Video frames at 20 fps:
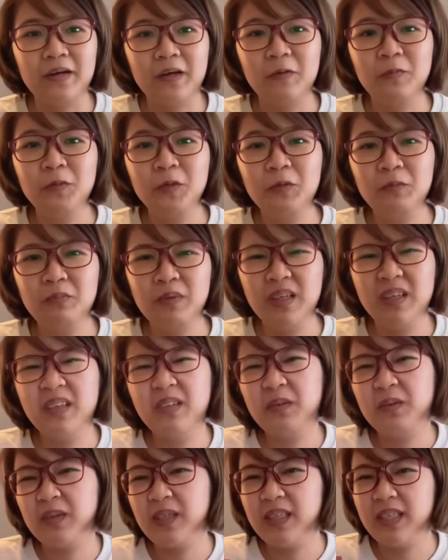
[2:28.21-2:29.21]
It would have been
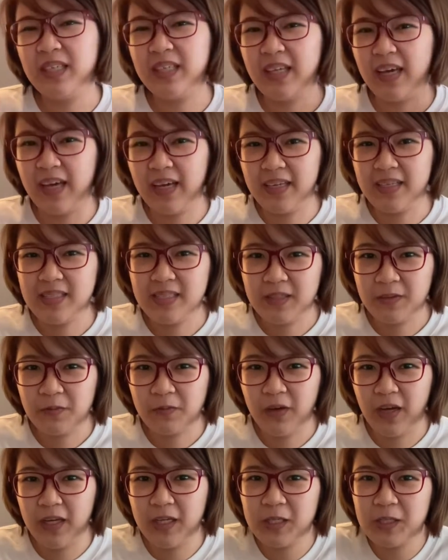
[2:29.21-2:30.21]
really nice if
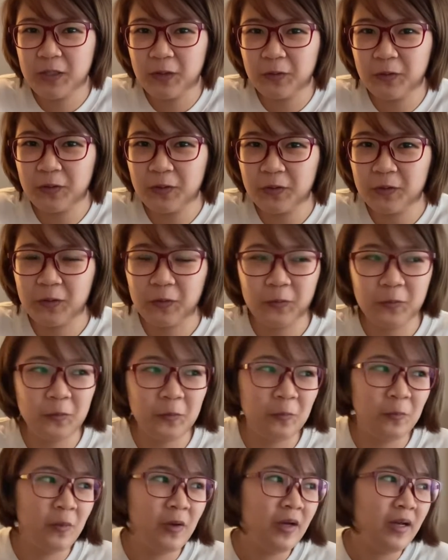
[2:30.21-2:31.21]
I showed you the
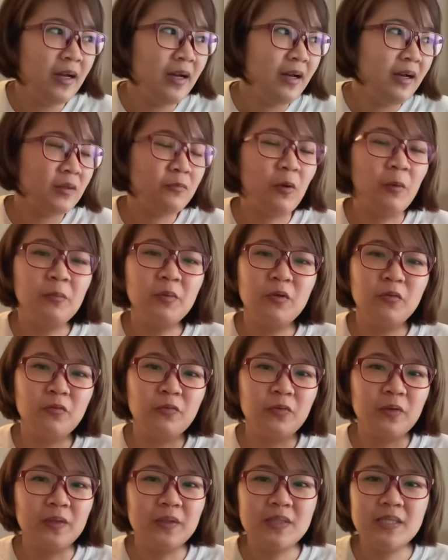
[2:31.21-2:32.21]
room from the
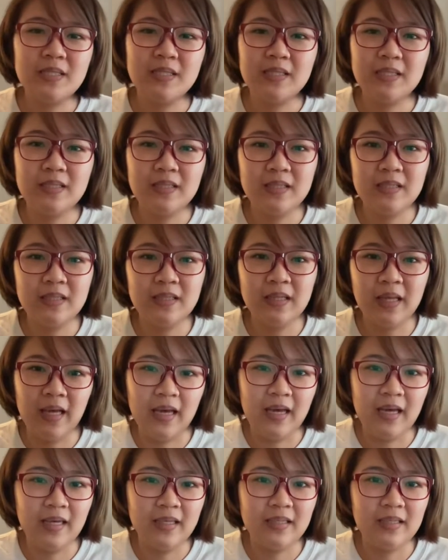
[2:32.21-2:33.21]
first
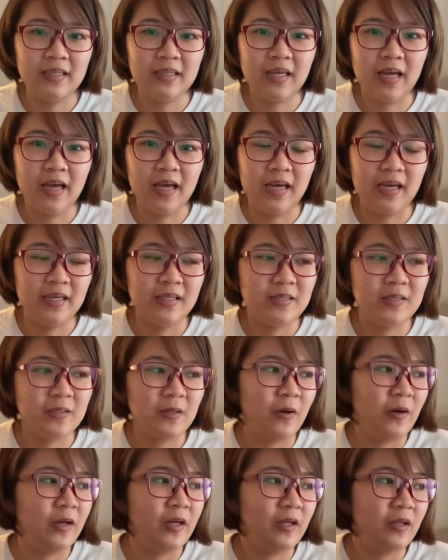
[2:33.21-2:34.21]
day that I
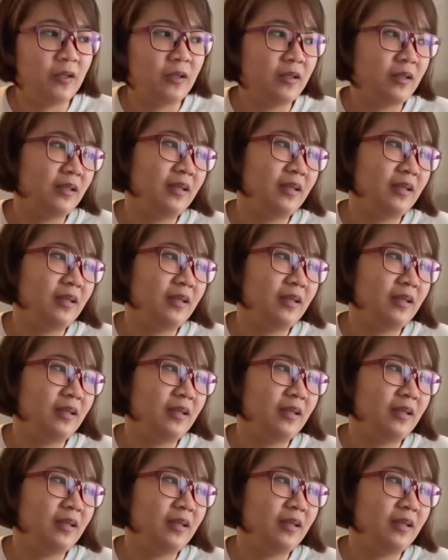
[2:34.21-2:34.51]
saw it,